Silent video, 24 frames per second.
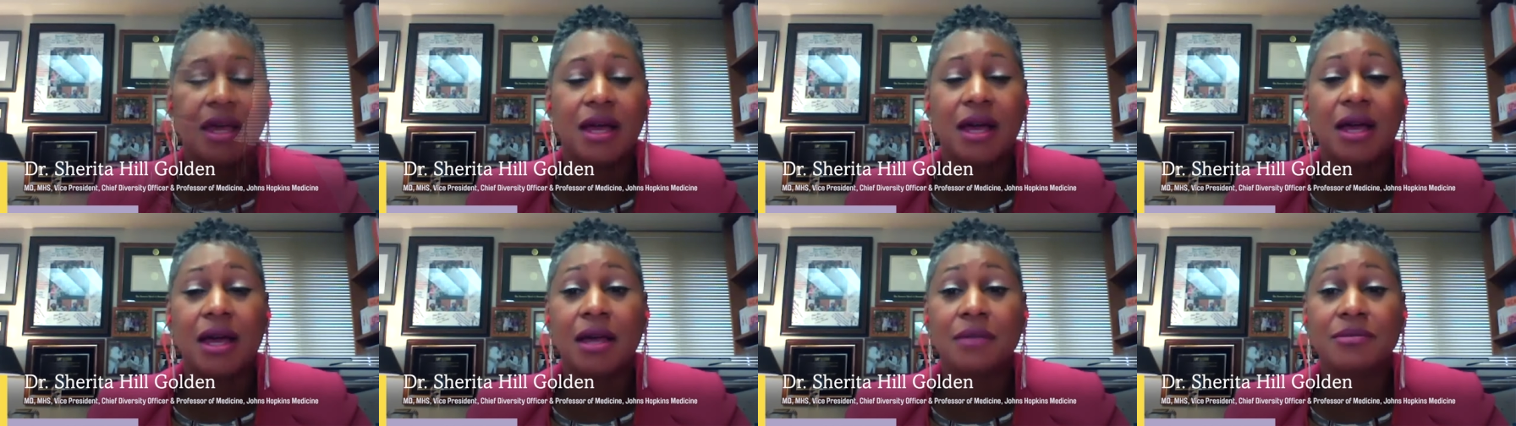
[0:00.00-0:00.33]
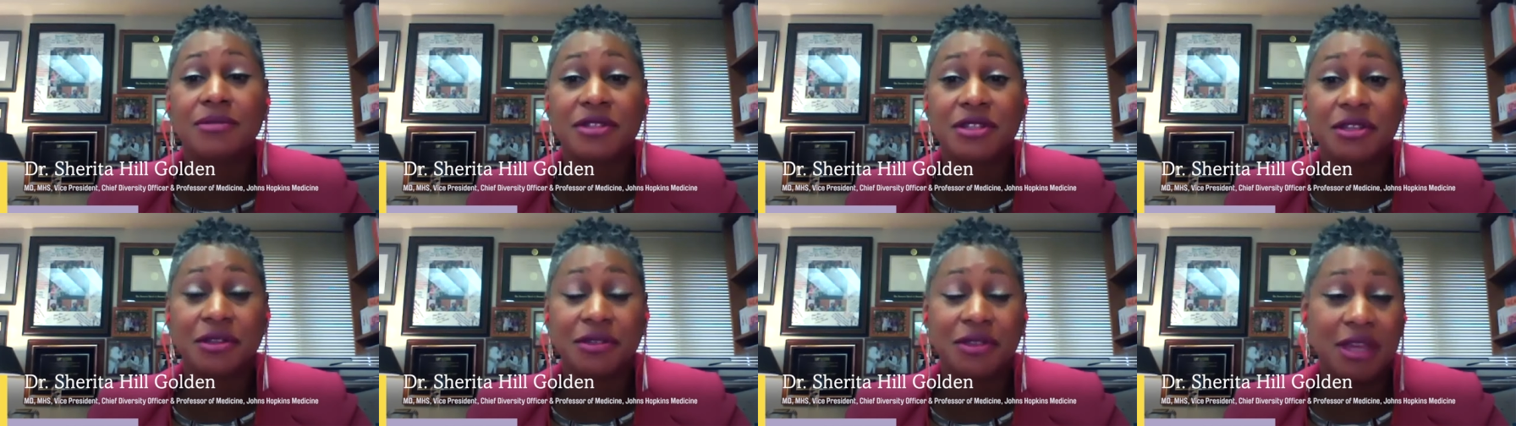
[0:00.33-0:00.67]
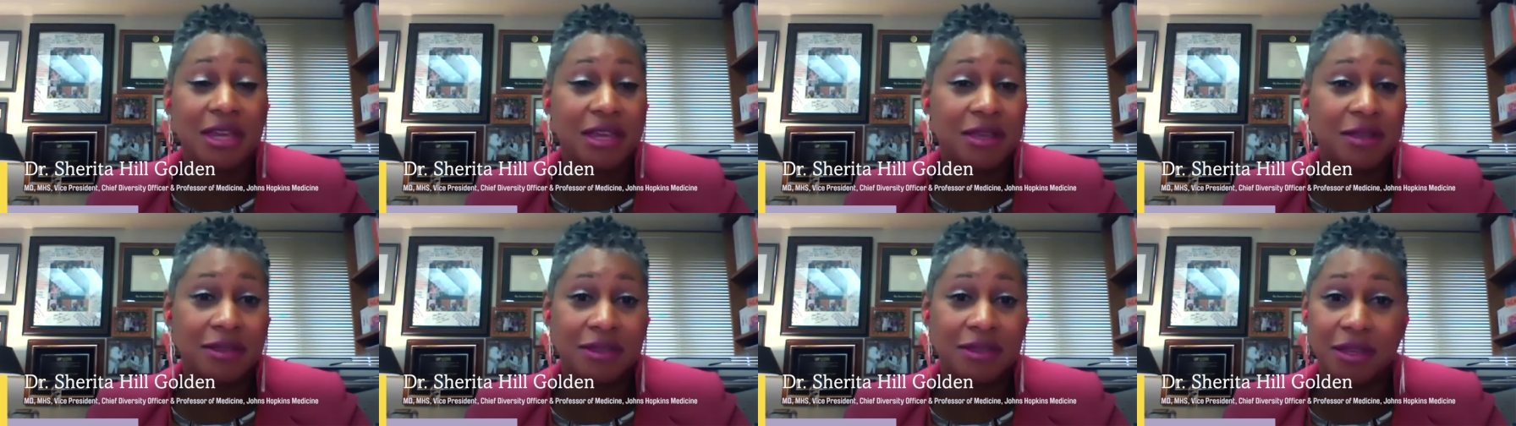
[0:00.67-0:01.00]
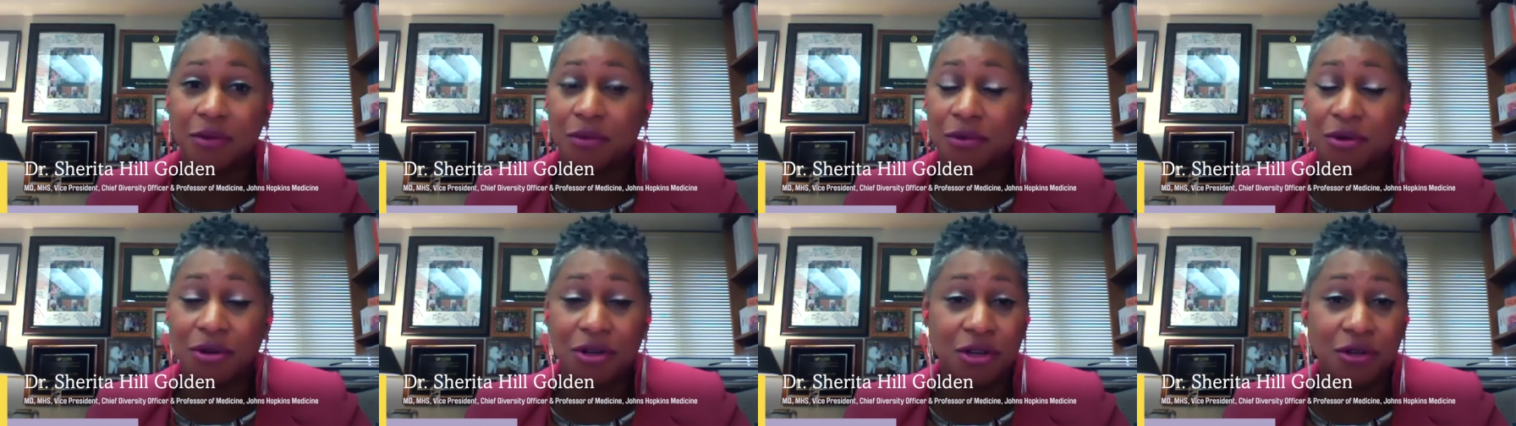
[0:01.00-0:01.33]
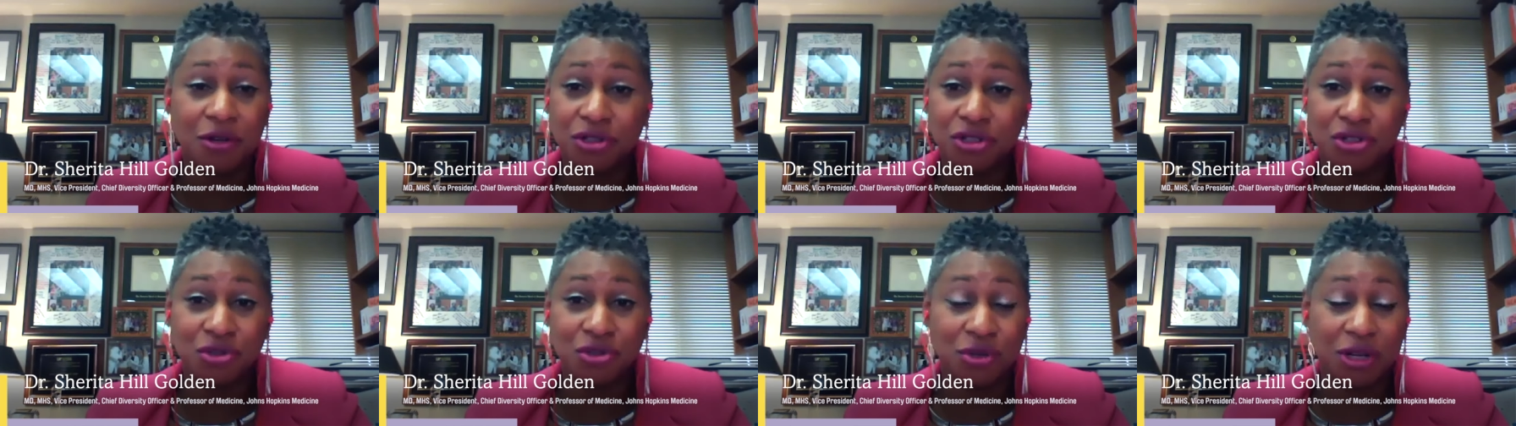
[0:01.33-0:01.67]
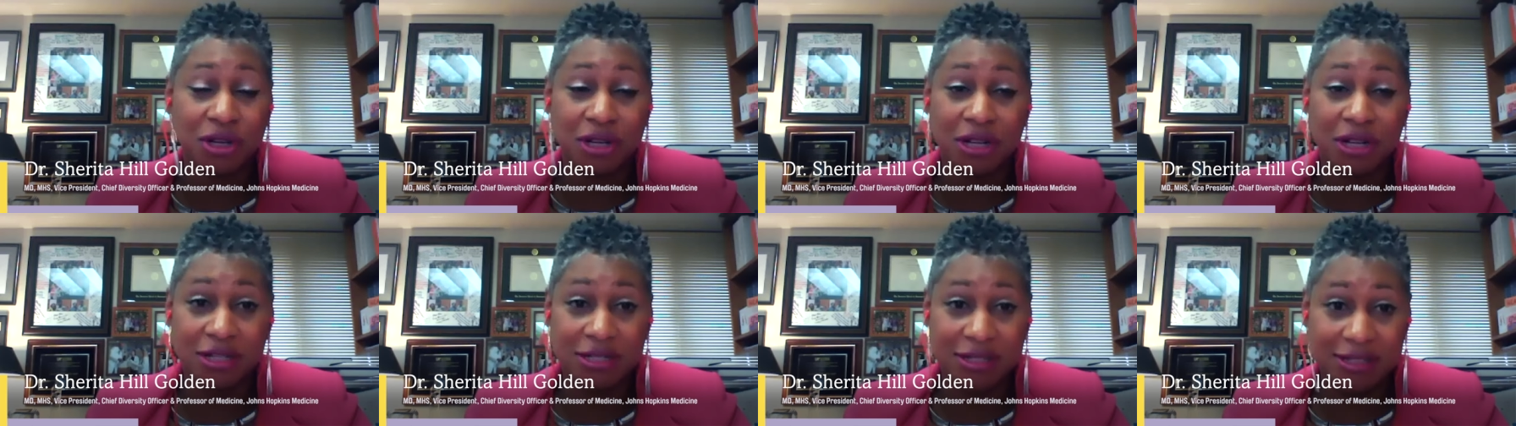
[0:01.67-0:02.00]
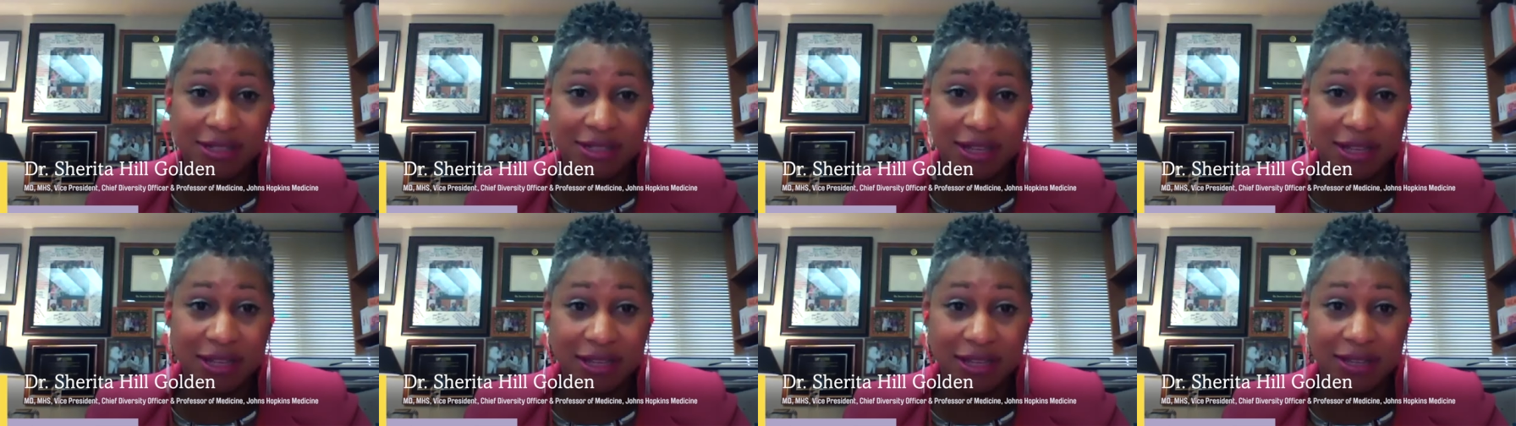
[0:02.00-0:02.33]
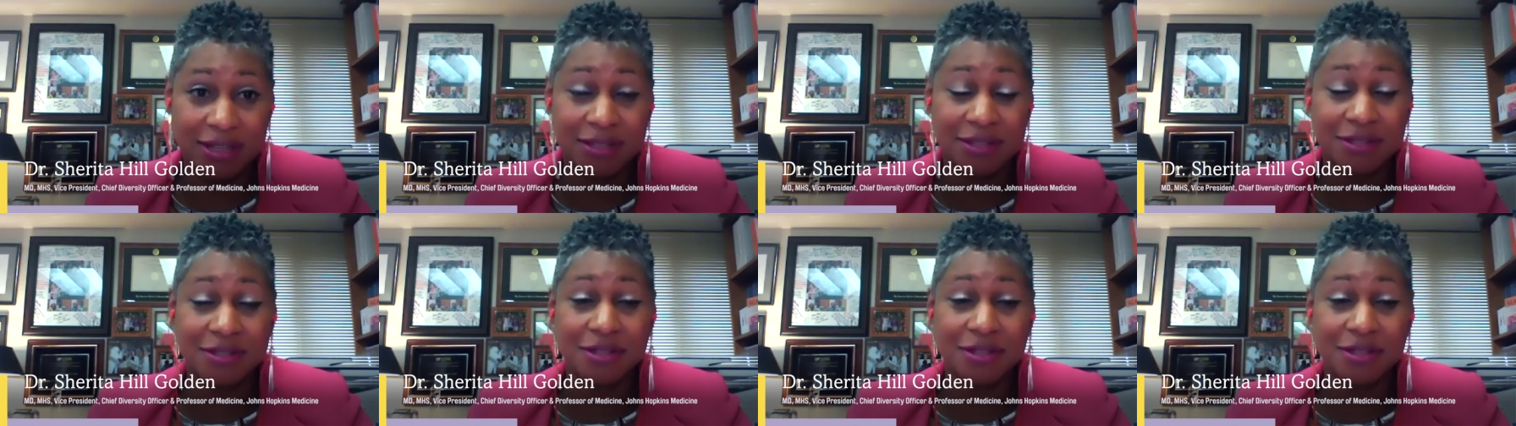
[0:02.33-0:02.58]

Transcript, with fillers: Um, so they there were no shortcuts taken.